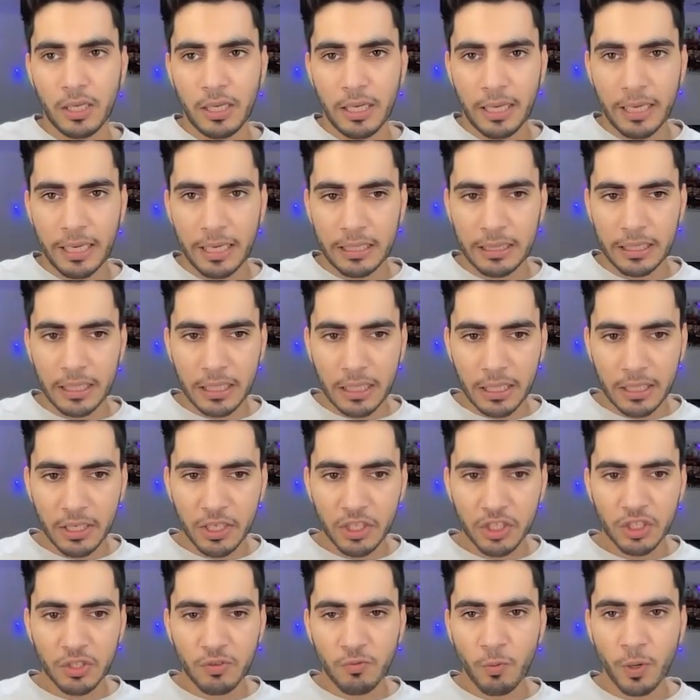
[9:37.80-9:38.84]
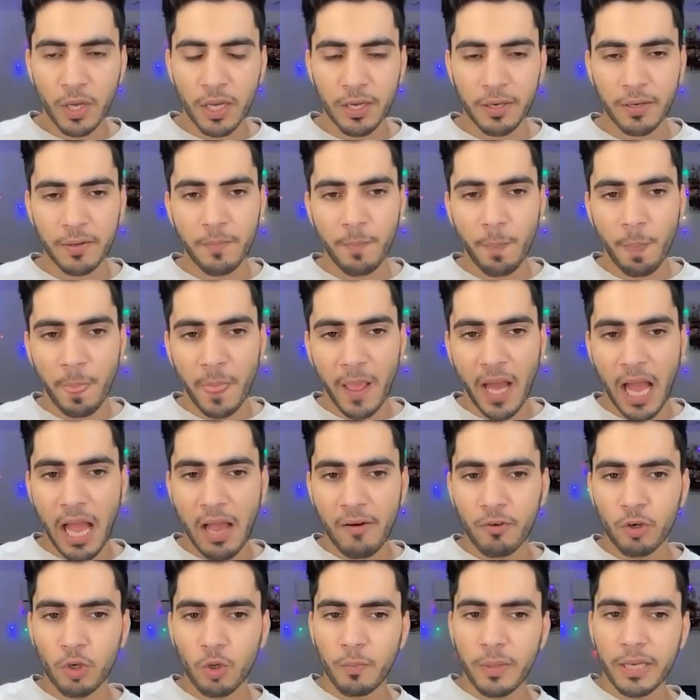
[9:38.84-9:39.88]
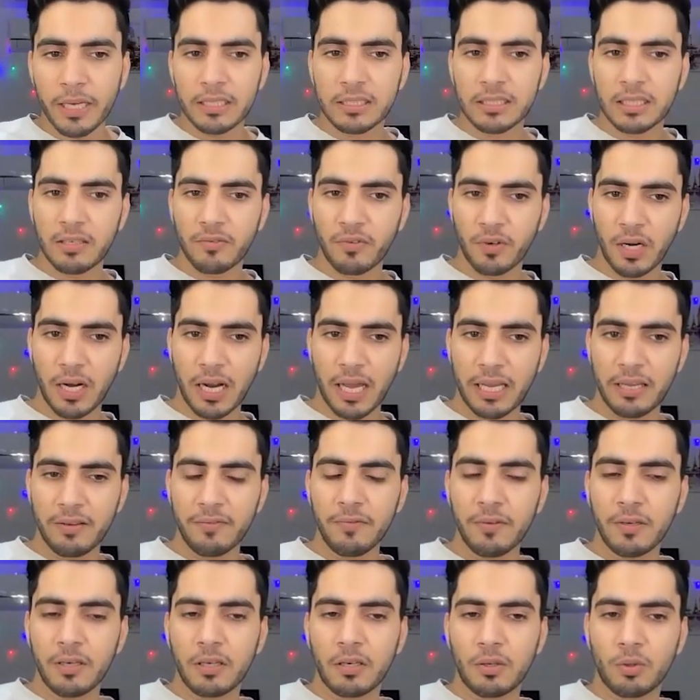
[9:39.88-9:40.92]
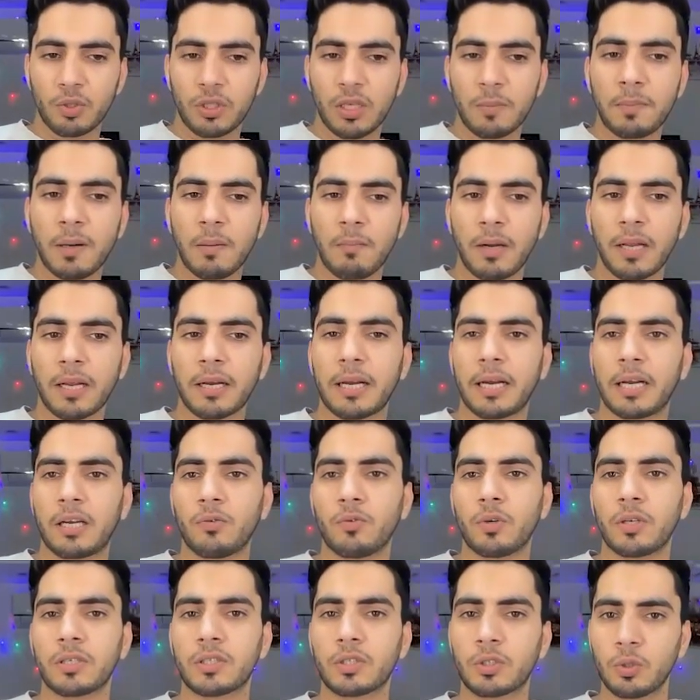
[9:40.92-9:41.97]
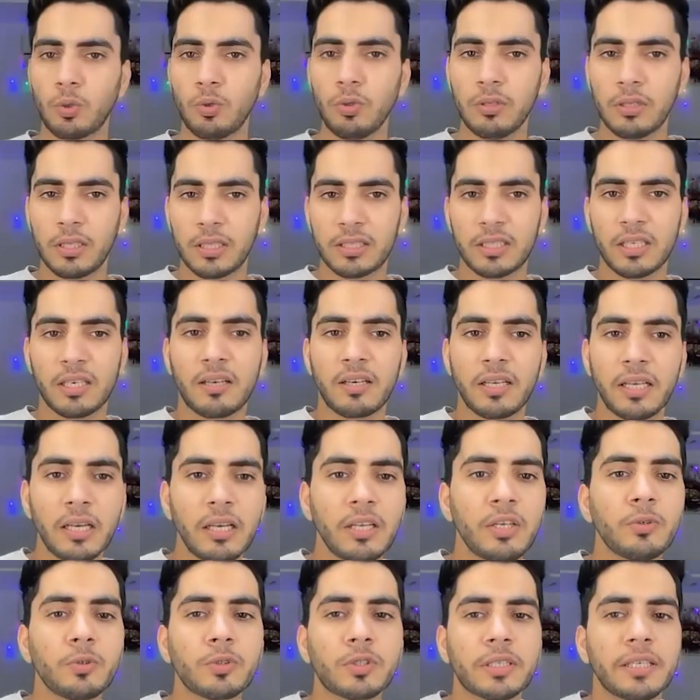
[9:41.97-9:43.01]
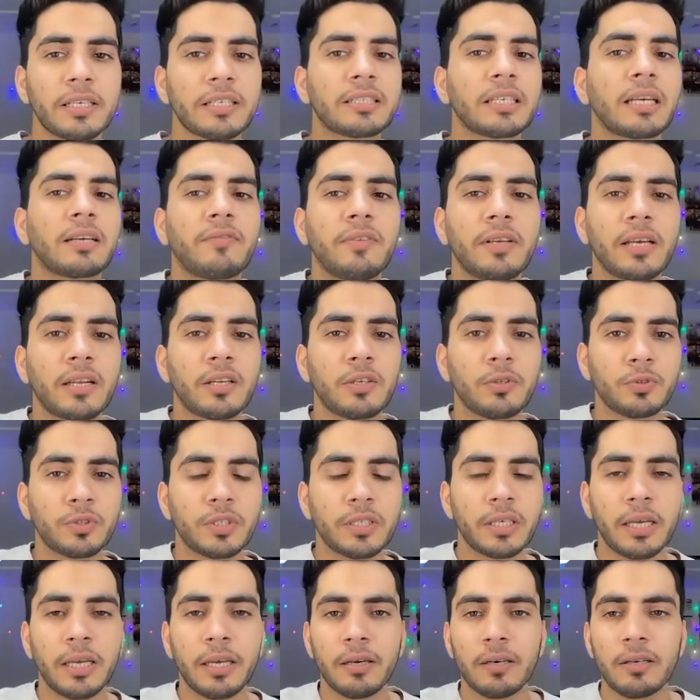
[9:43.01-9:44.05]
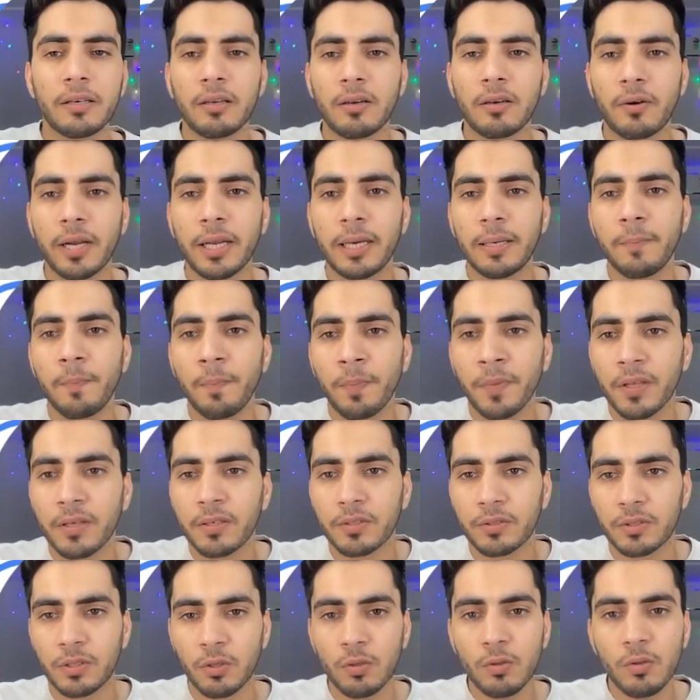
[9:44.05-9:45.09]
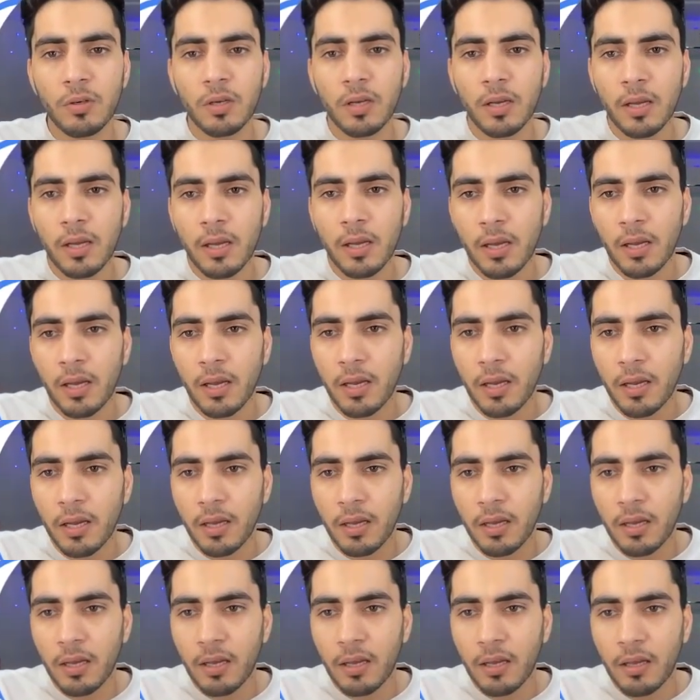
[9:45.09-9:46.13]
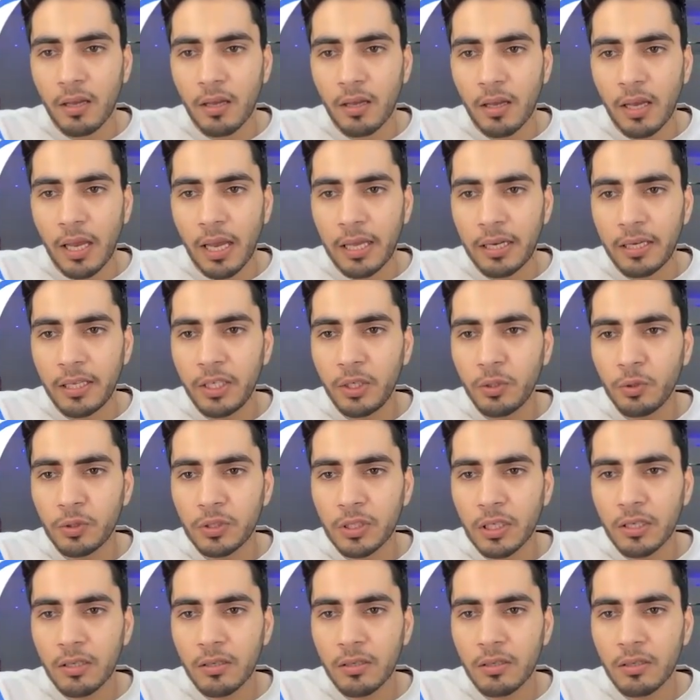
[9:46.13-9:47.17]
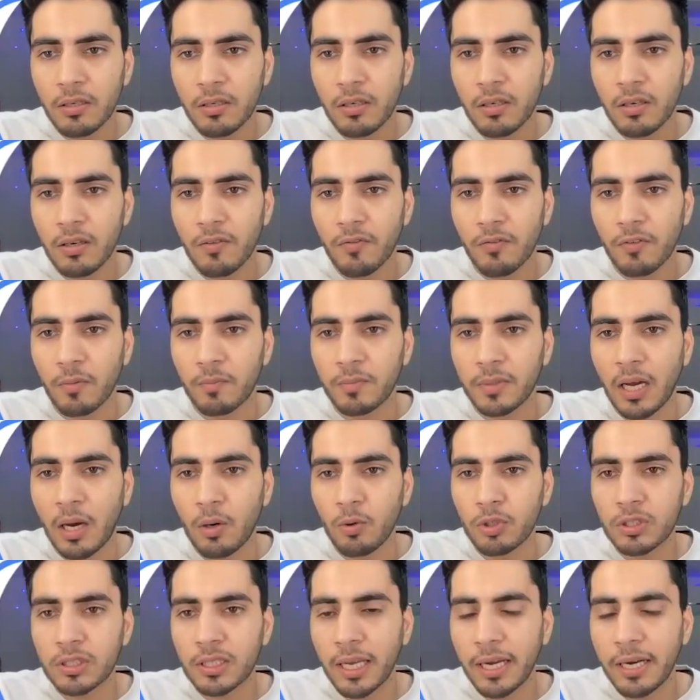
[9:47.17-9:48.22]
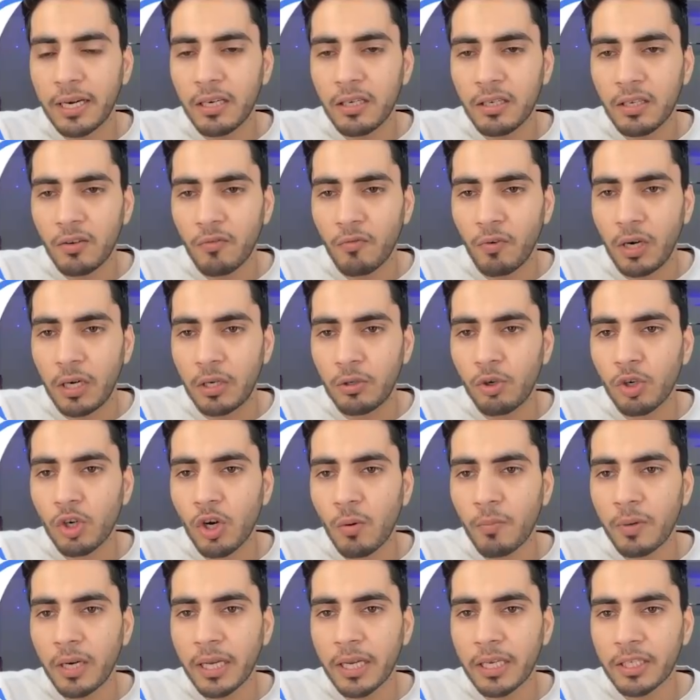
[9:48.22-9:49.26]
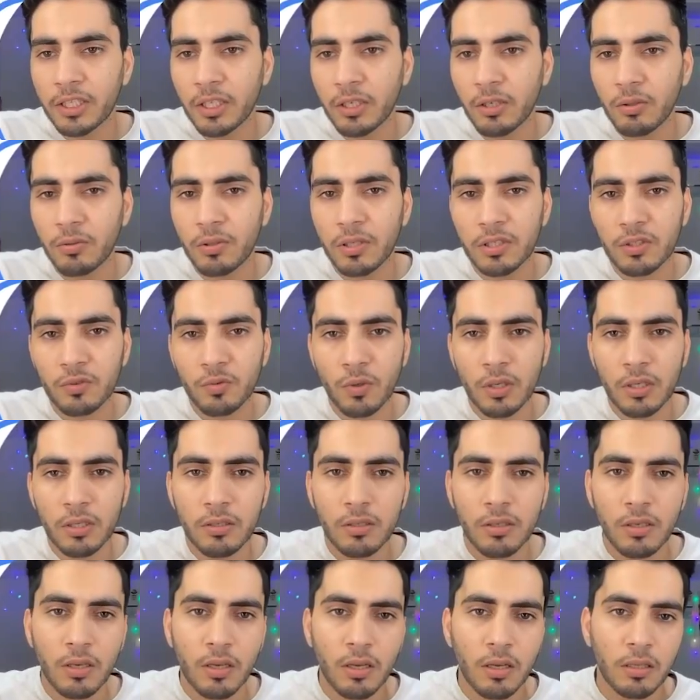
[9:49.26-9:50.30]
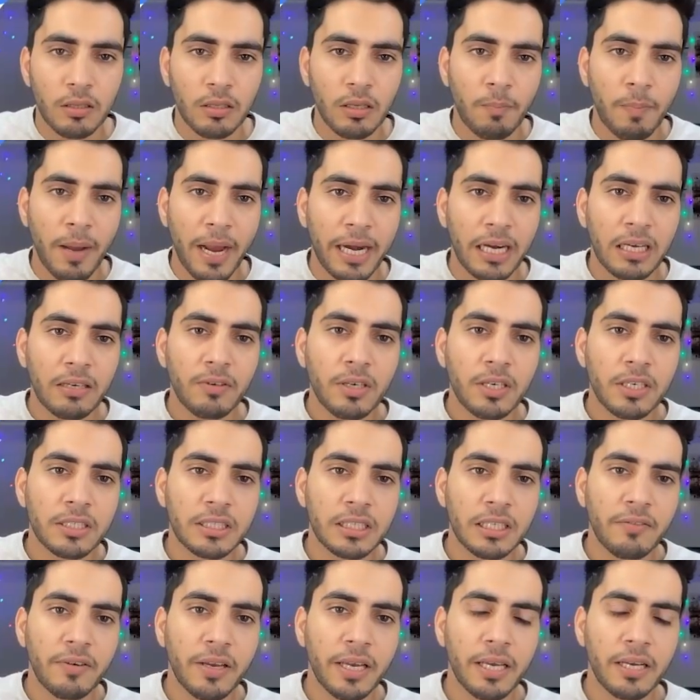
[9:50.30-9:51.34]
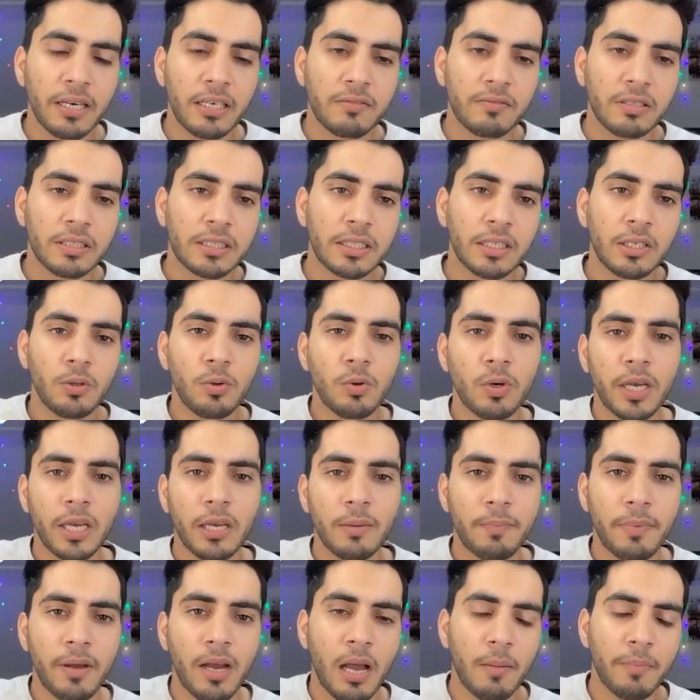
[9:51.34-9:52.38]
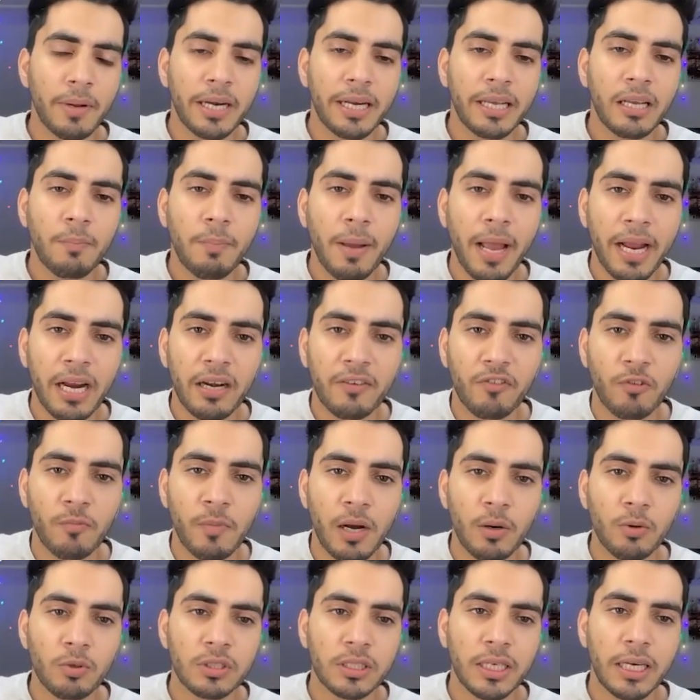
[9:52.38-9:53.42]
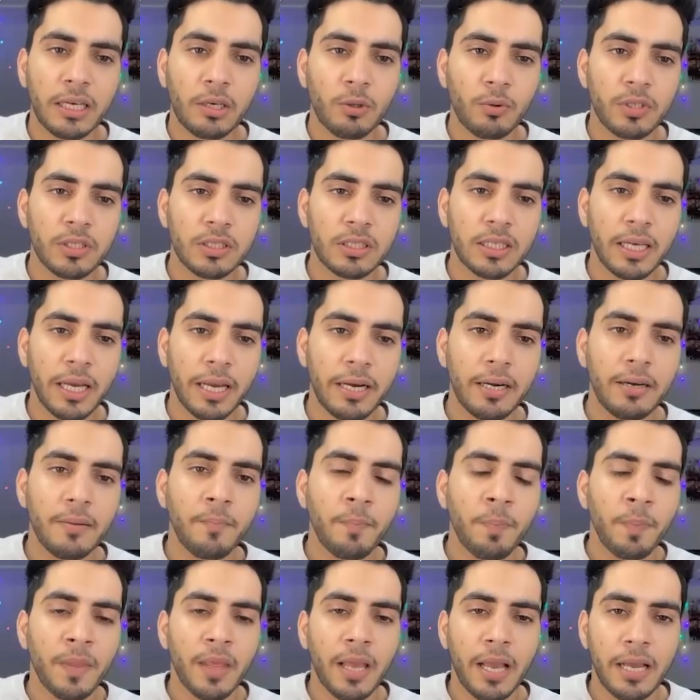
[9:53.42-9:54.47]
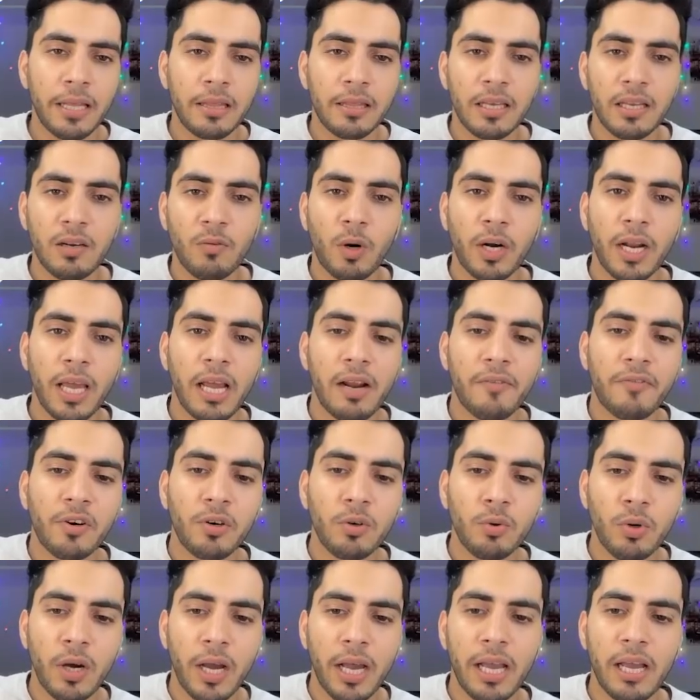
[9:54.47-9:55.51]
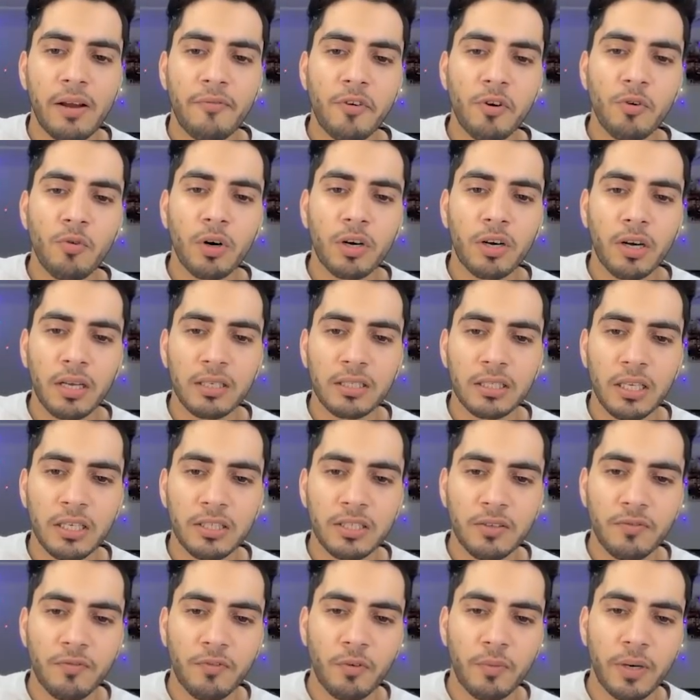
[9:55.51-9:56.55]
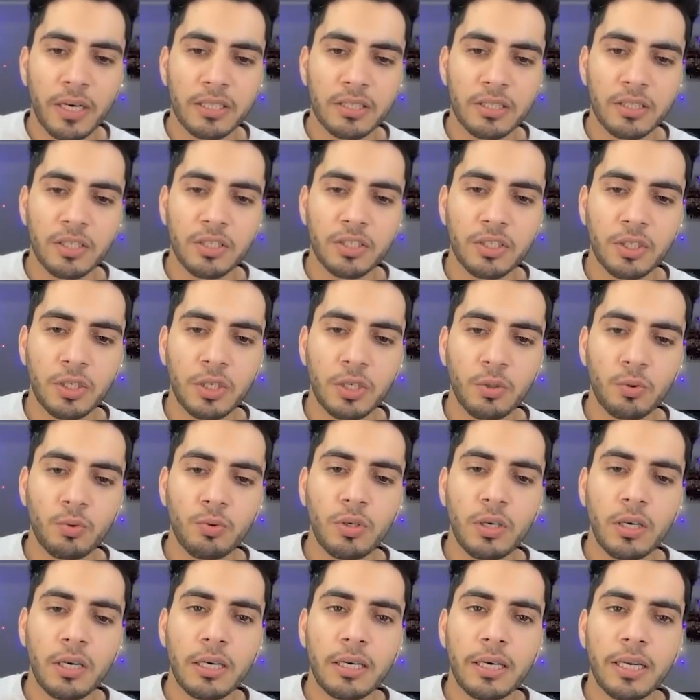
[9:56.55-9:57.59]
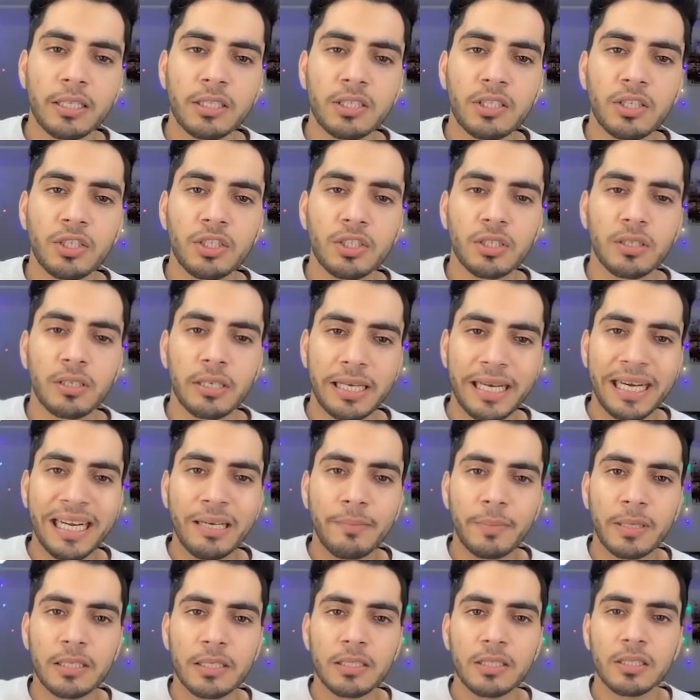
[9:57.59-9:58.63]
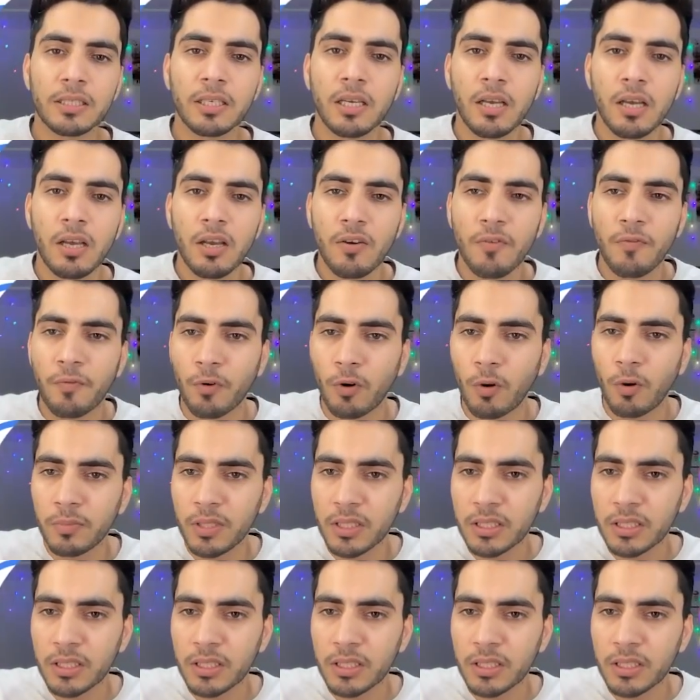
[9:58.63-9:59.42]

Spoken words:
in the condition where I want to make a server live to the public network. So this is a real use case that we are using here, right? So any user from the outside will do a communication to this one. The packet will receive here. It will say, okay, I'm getting a packet from outside to inside. And then what I have to do? I have to do a translation from destination to destination. It means from this